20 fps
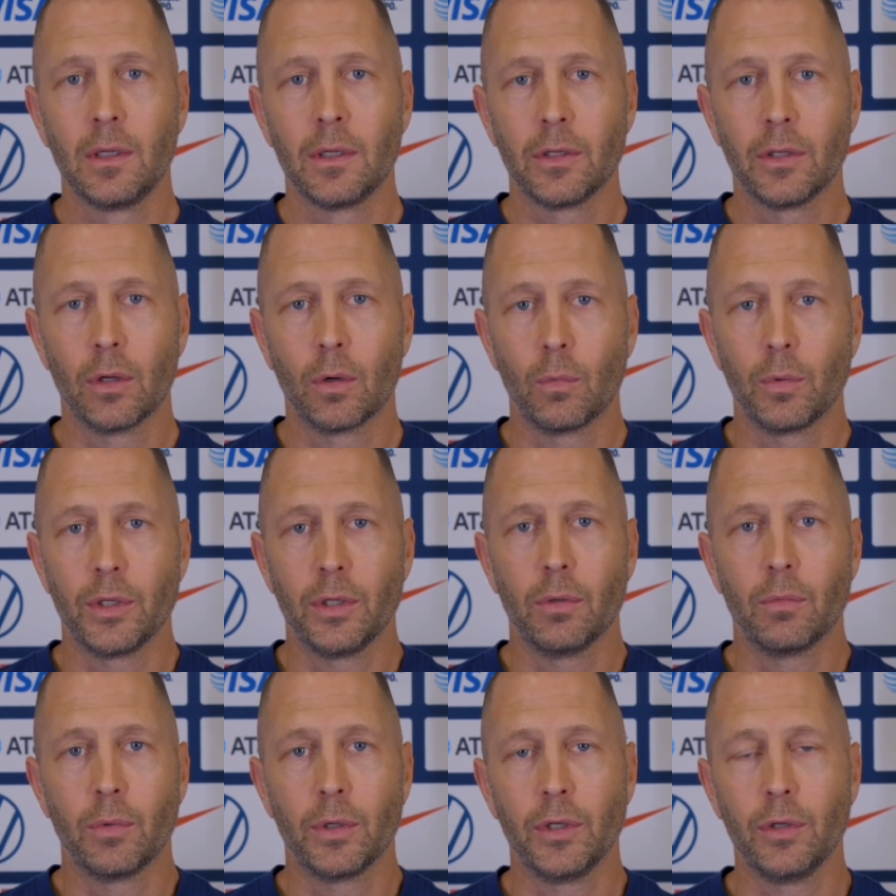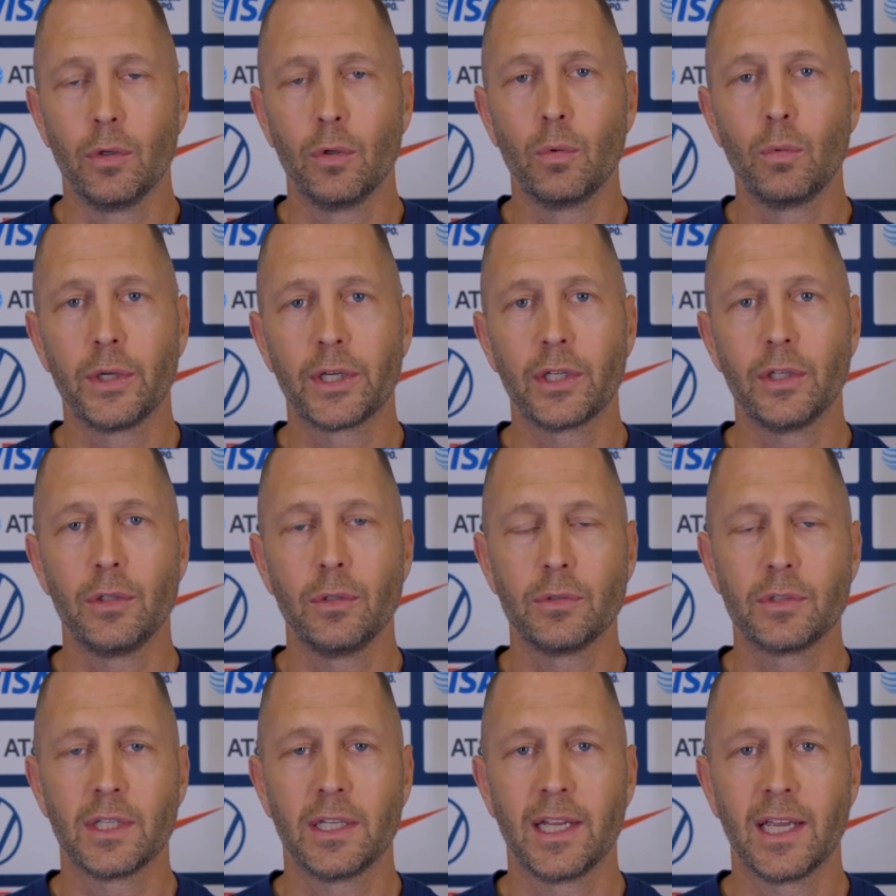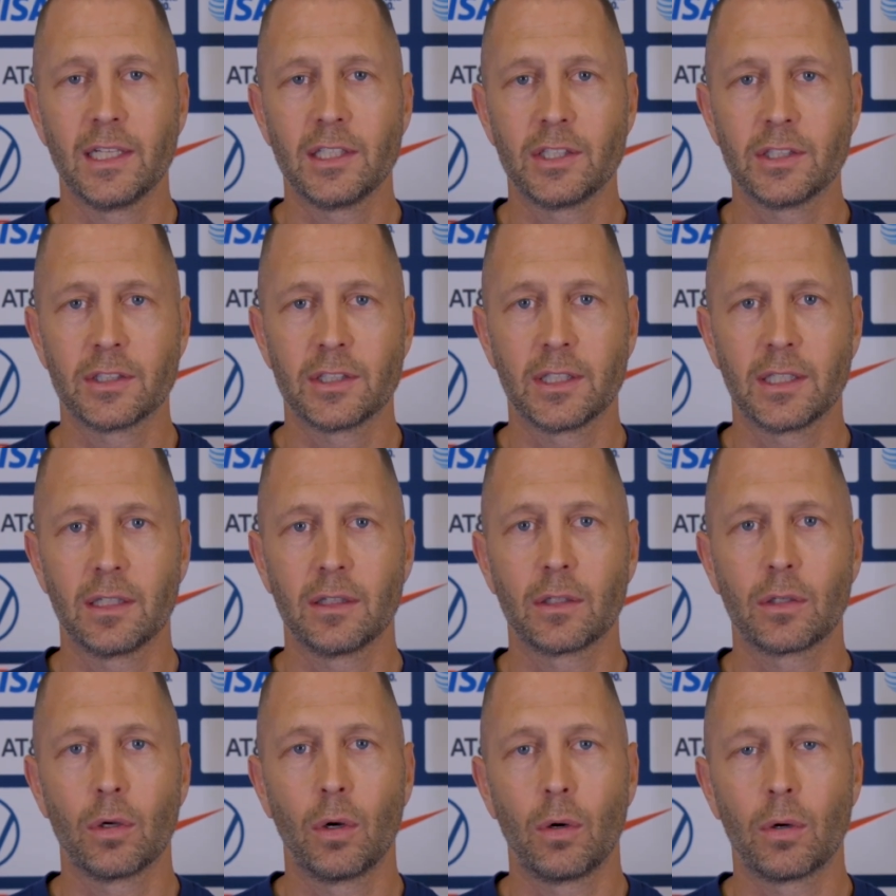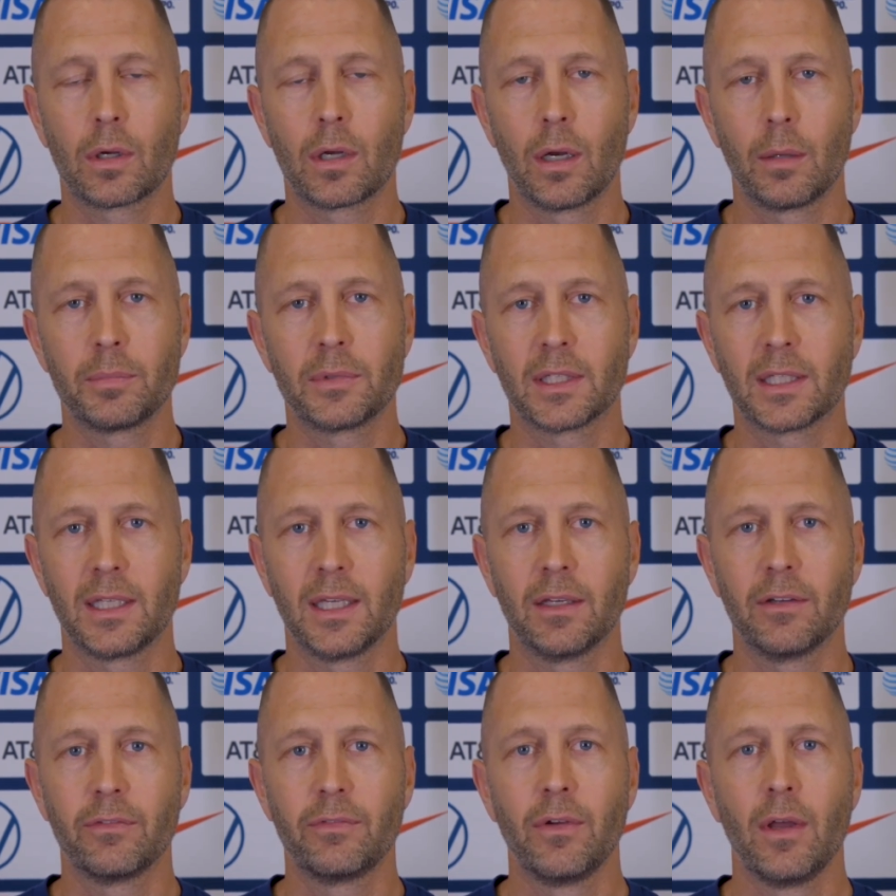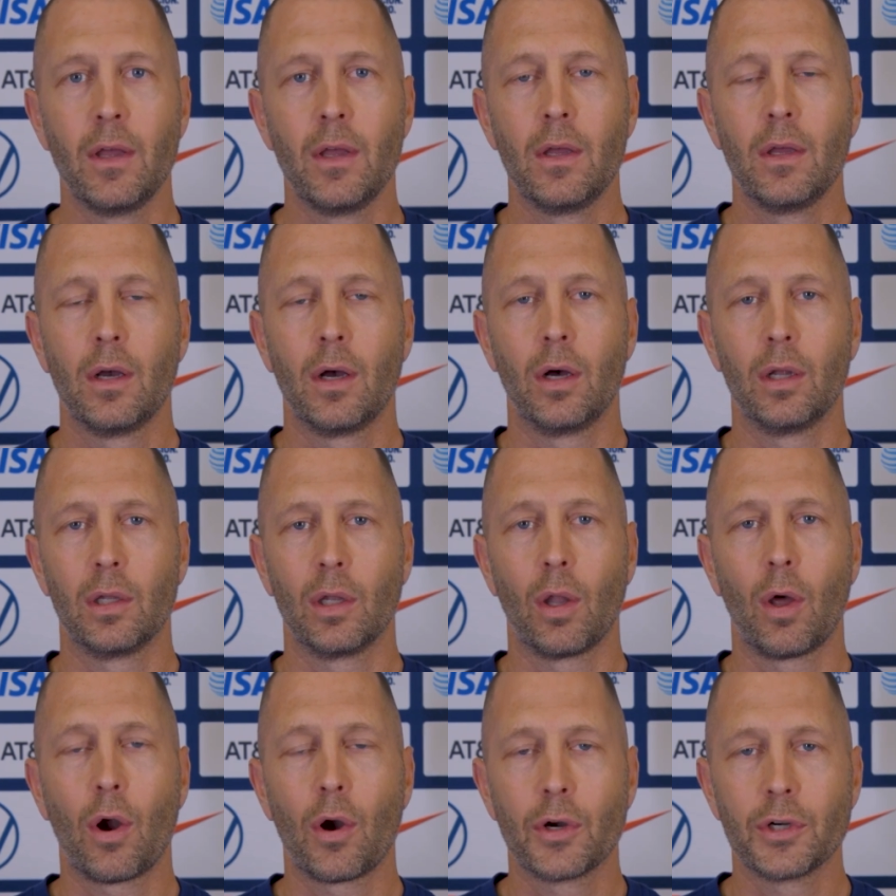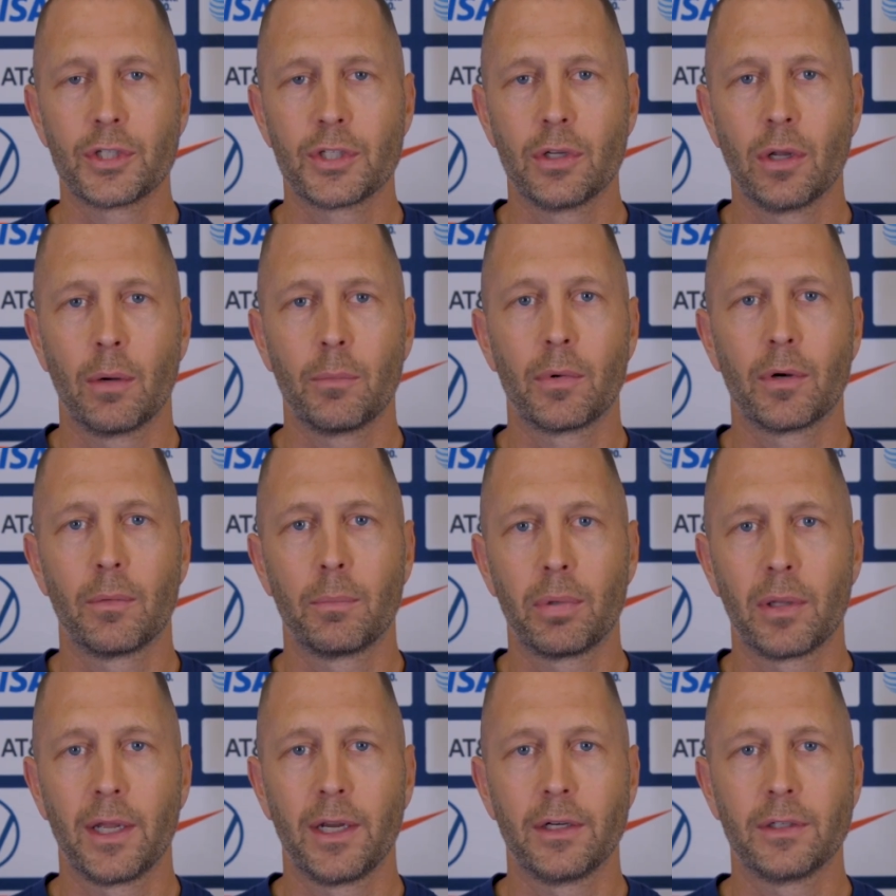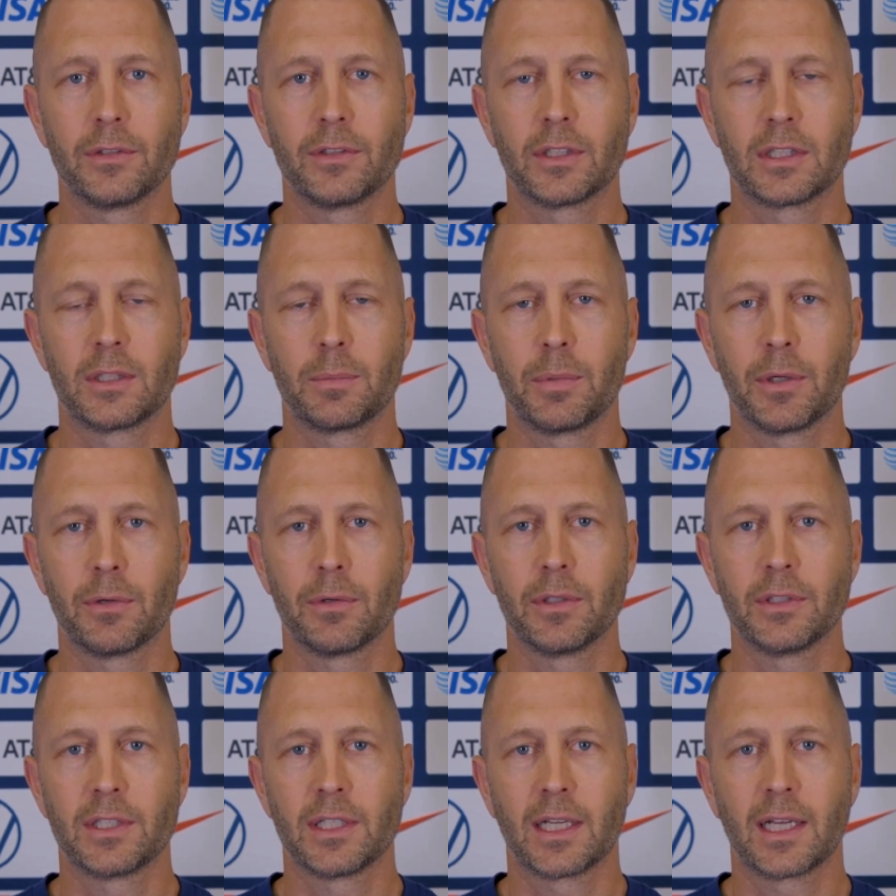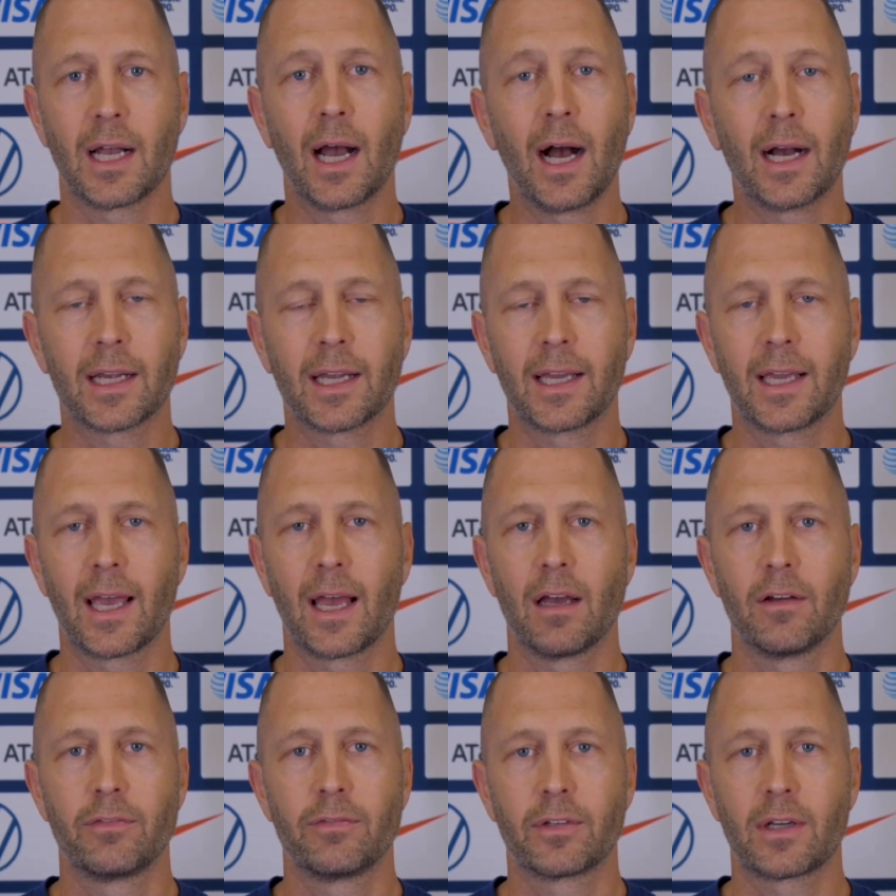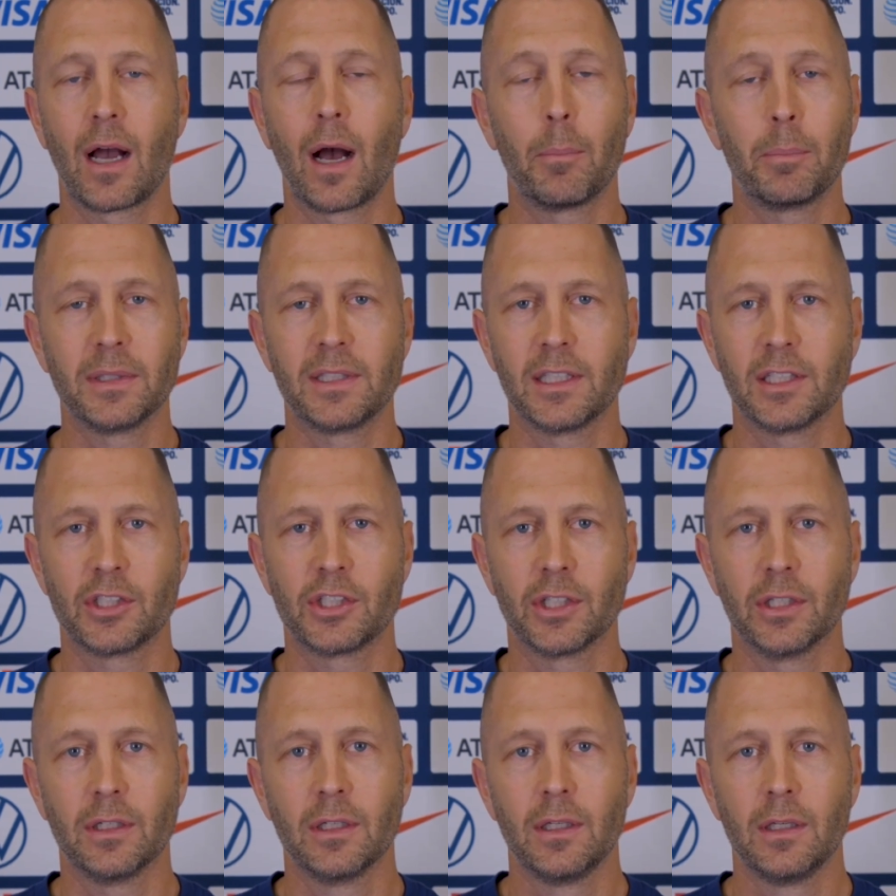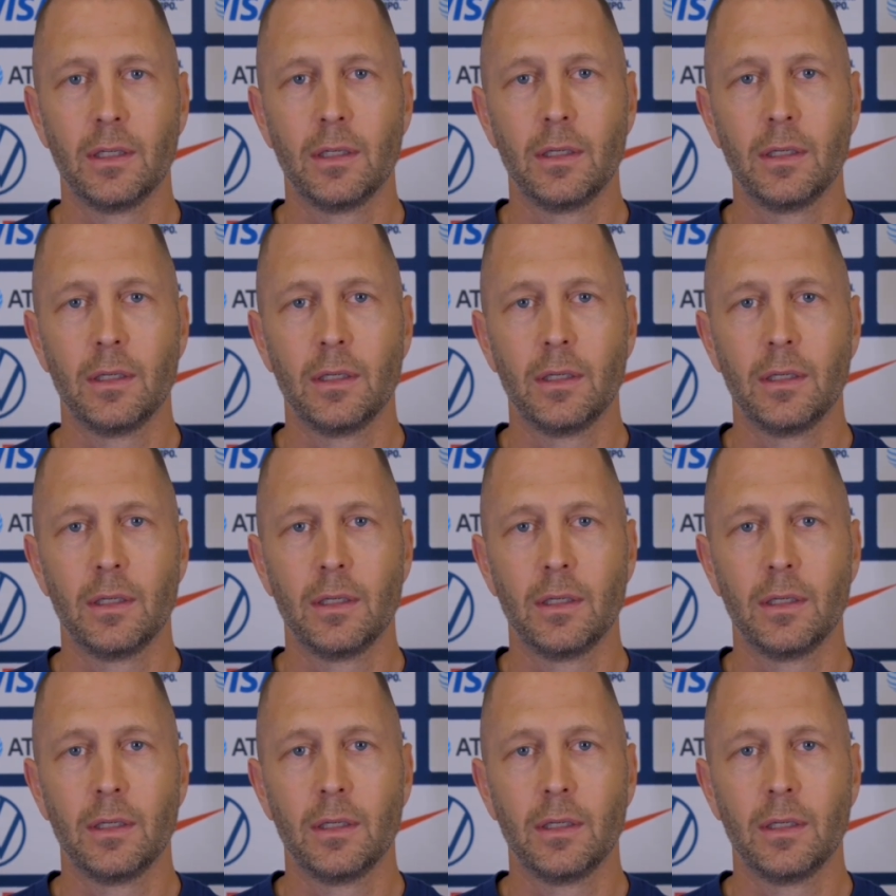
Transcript: You know, we knew we could use the Nations League and the Gold Cup to give a large number of players experience in CONCACAF competition.